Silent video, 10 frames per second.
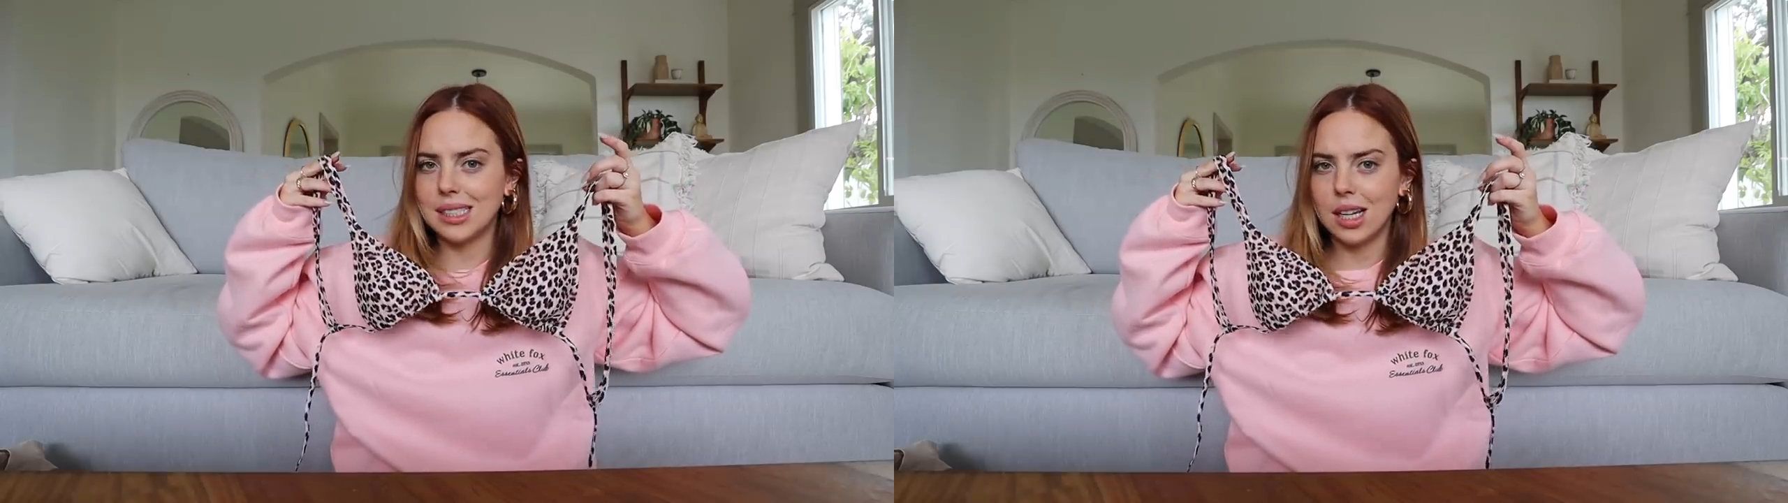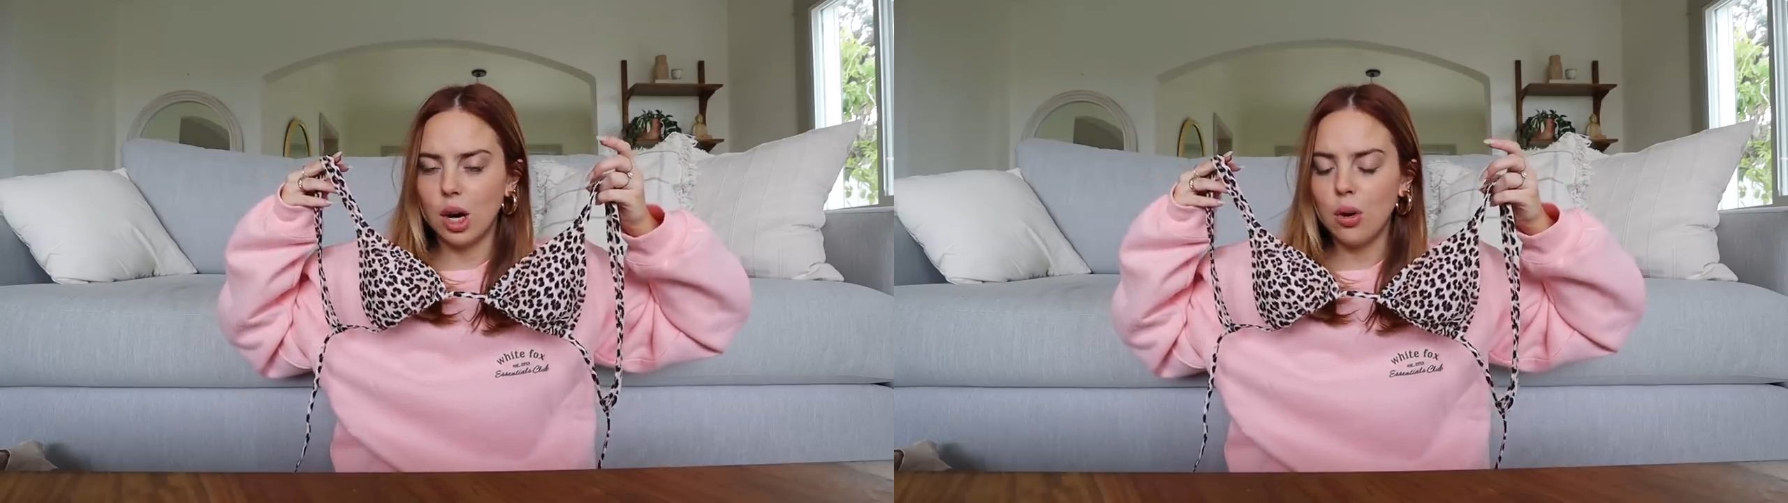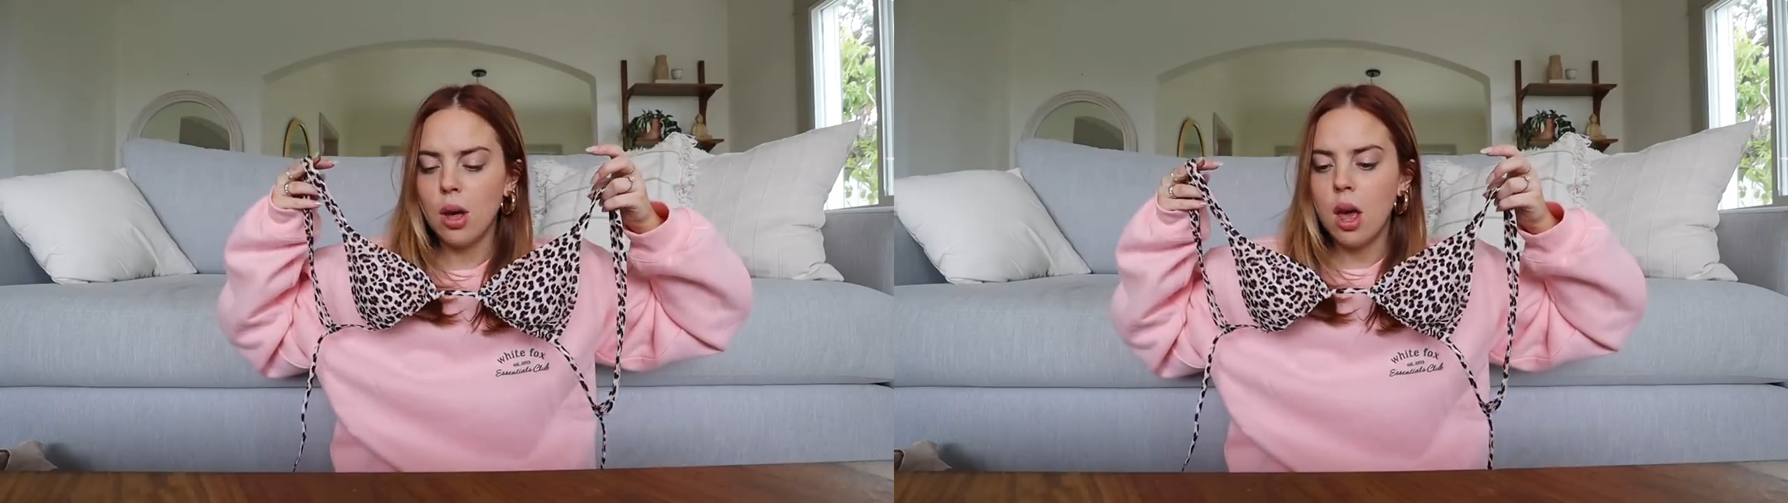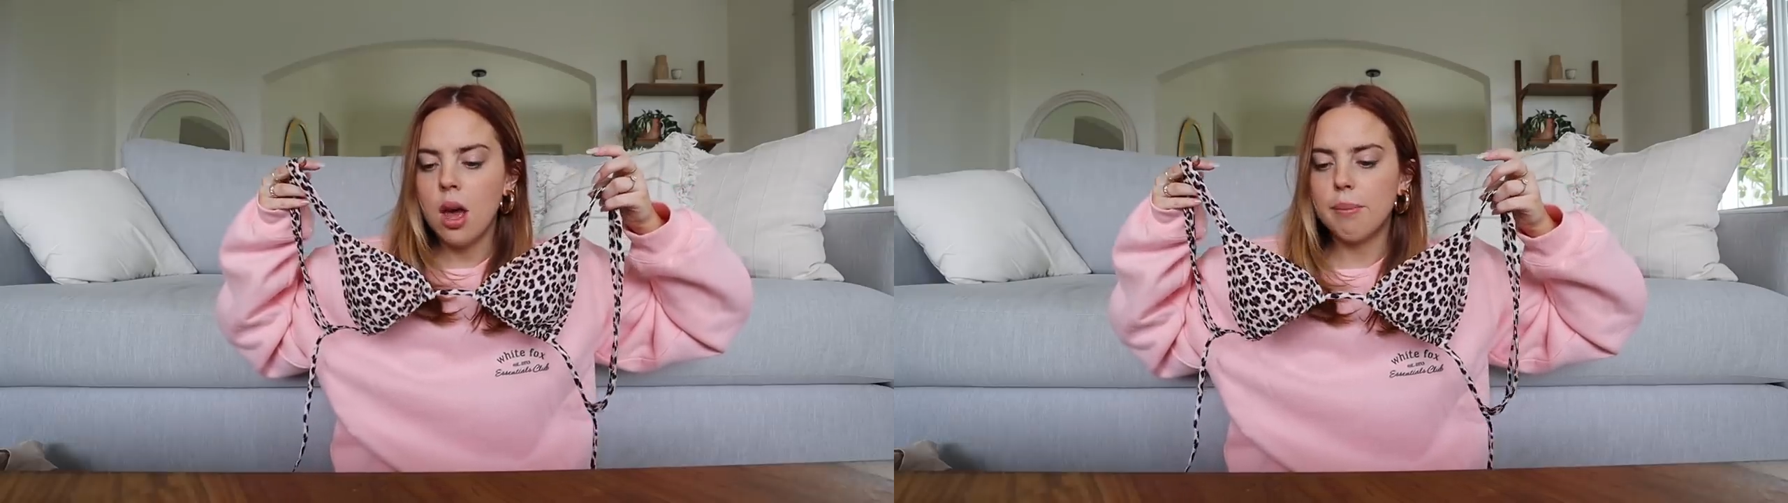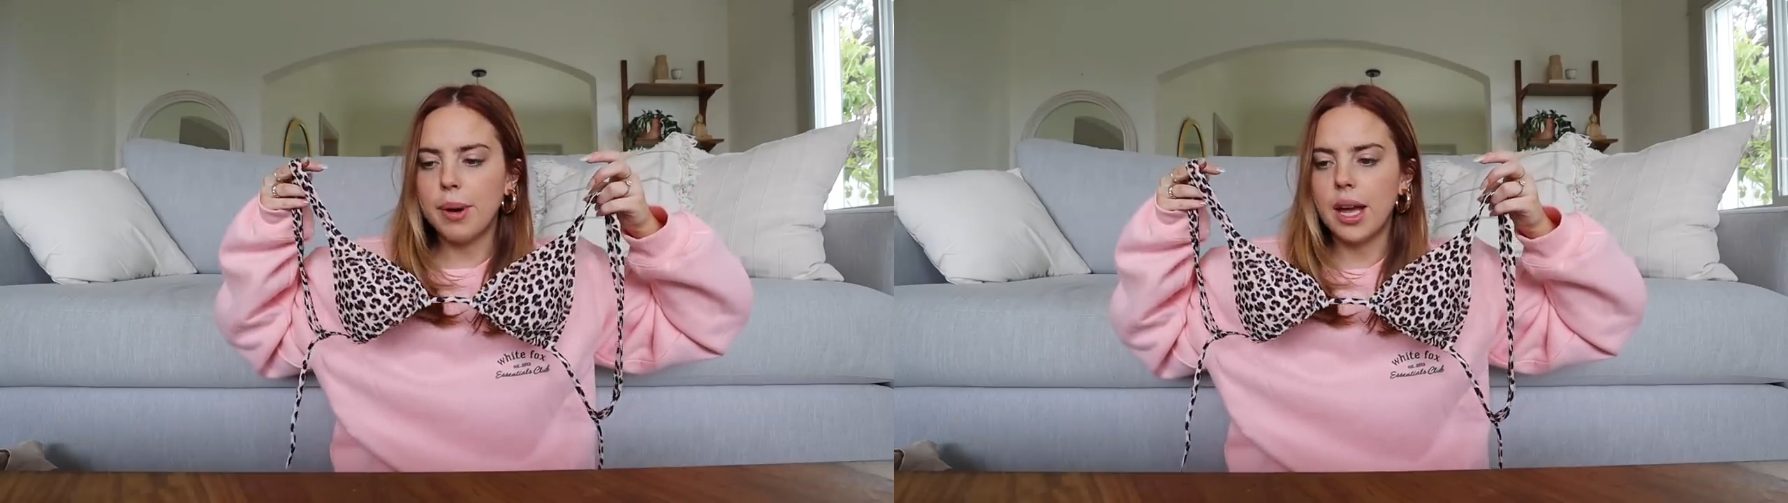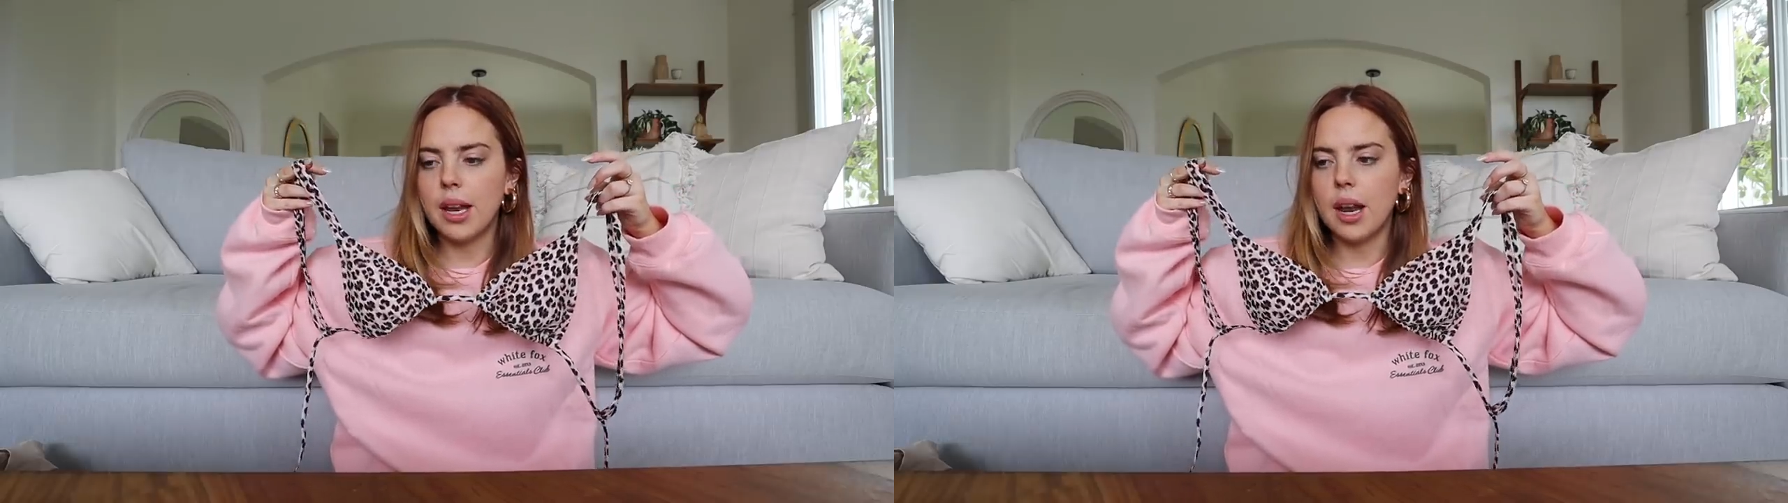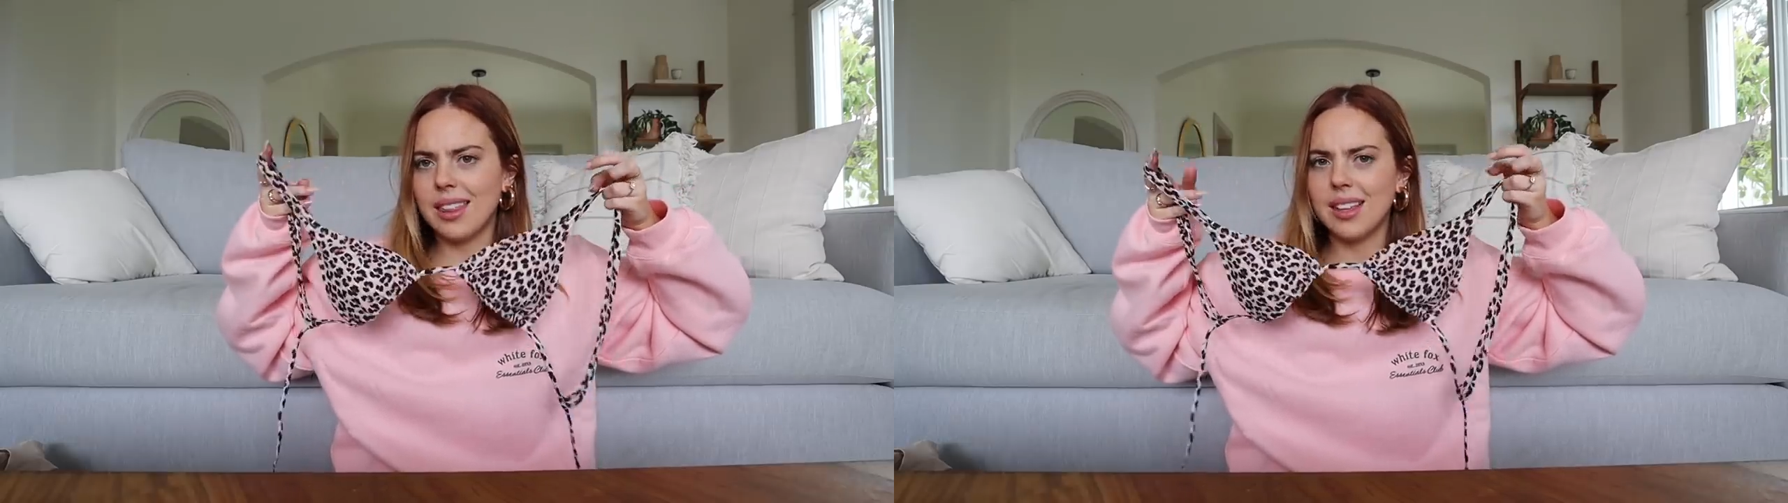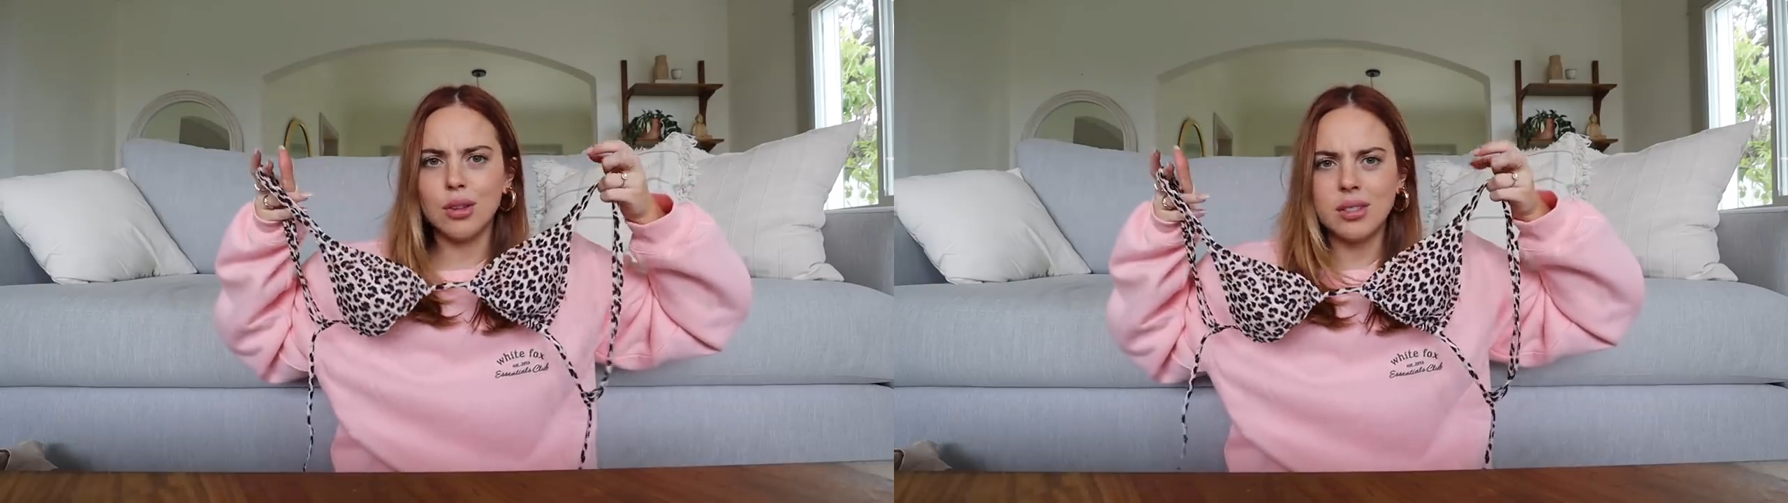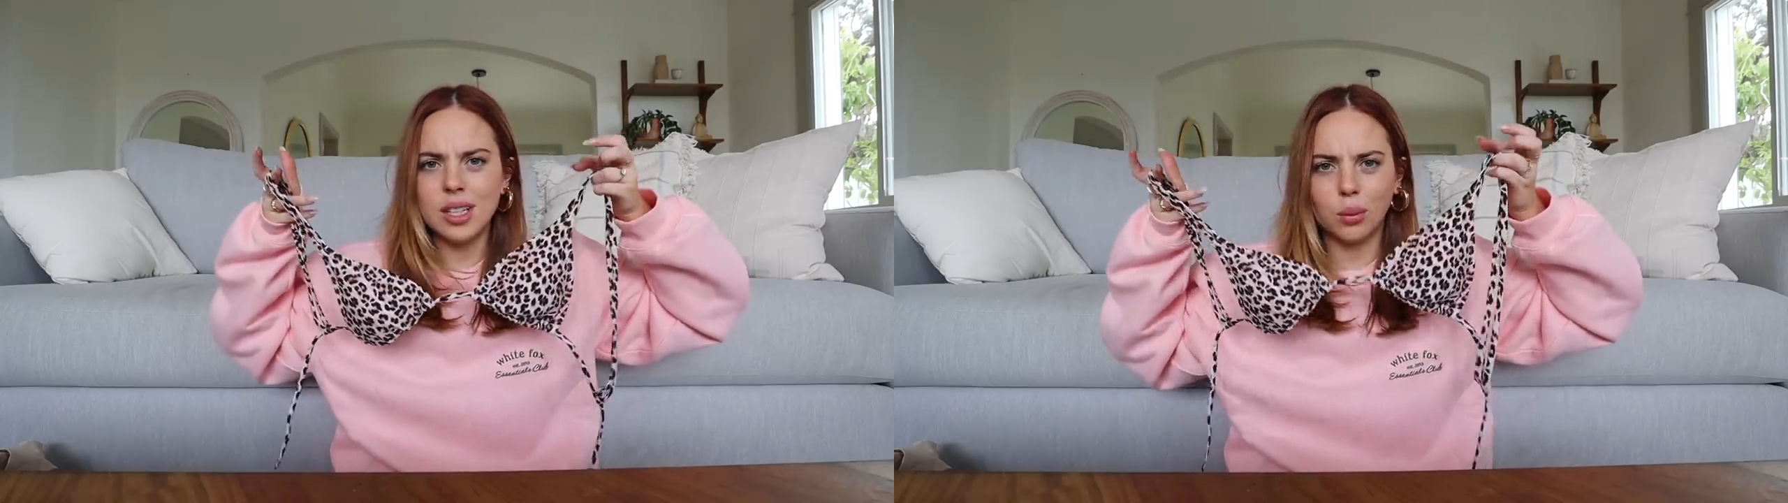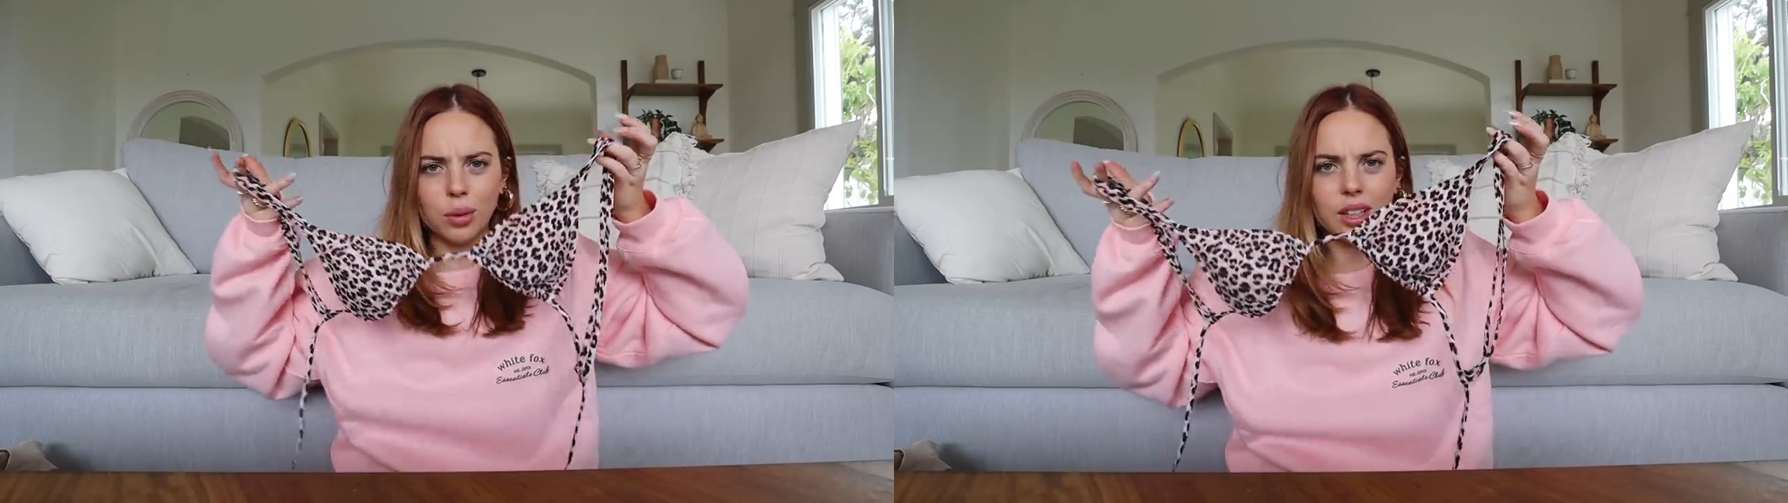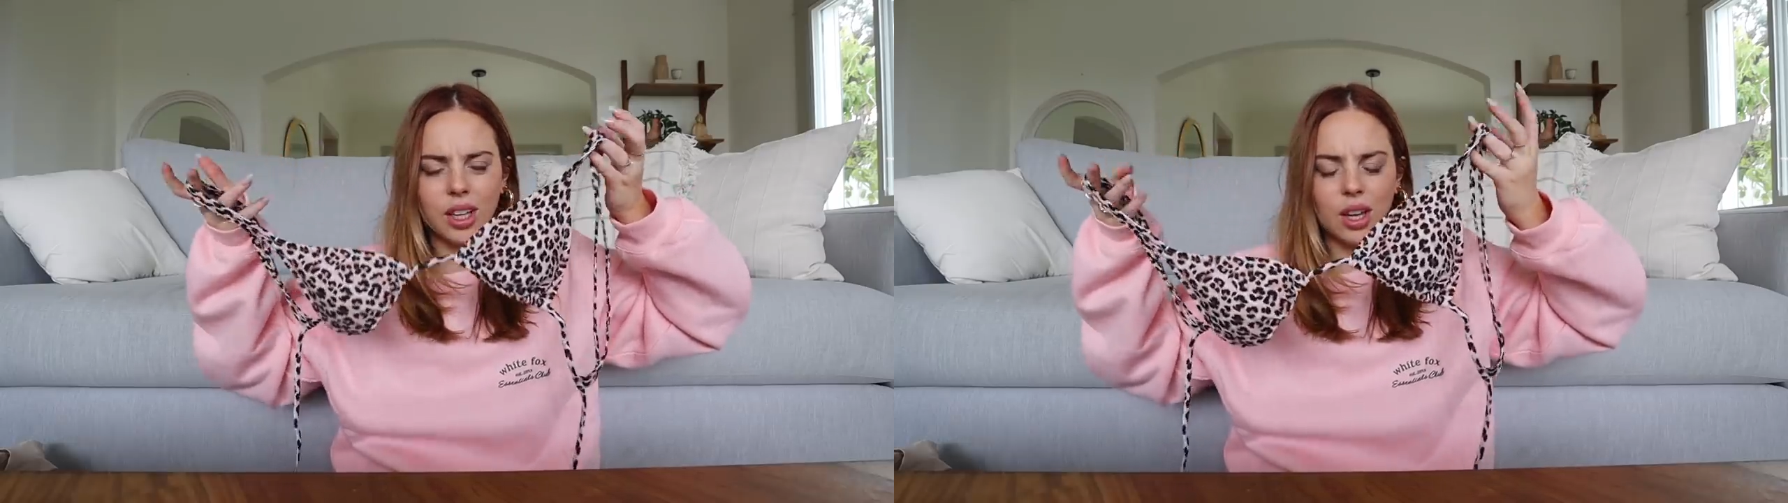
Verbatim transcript: no but I think it looks like really